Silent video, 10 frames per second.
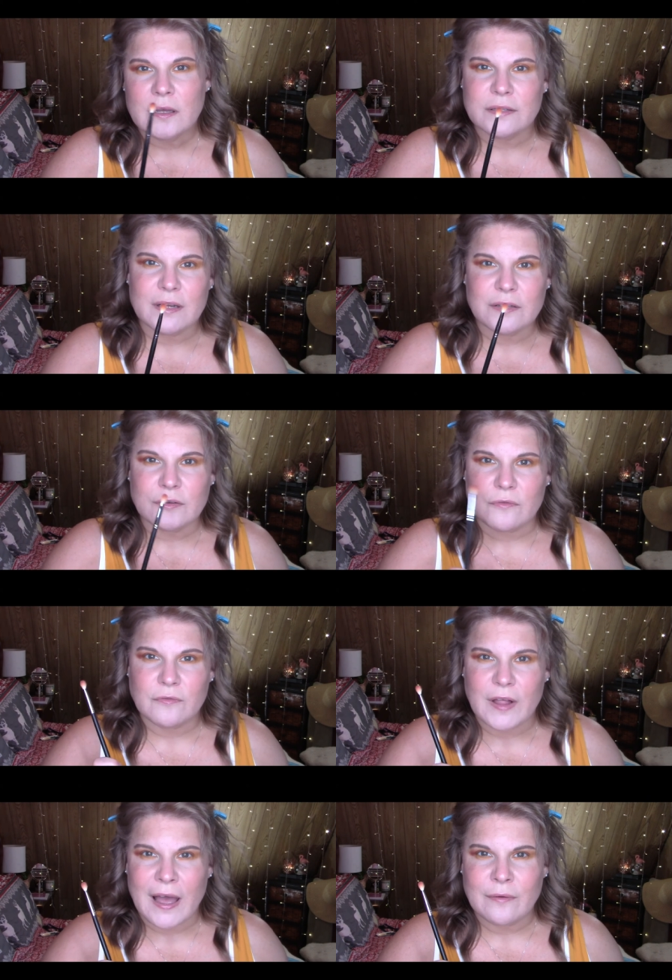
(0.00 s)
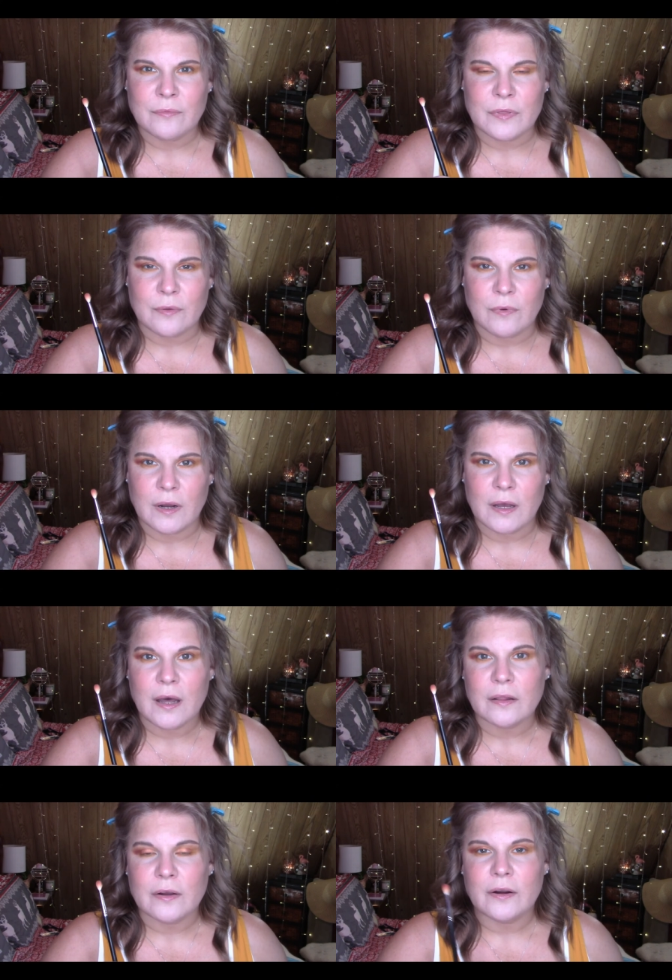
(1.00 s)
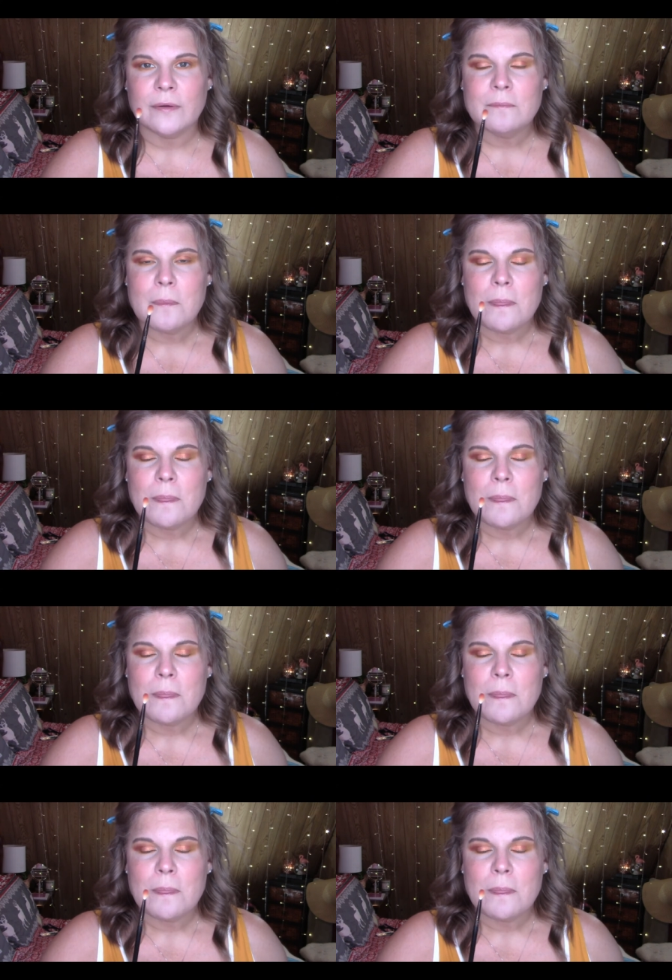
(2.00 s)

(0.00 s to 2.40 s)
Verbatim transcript: It's not so flat with the one color.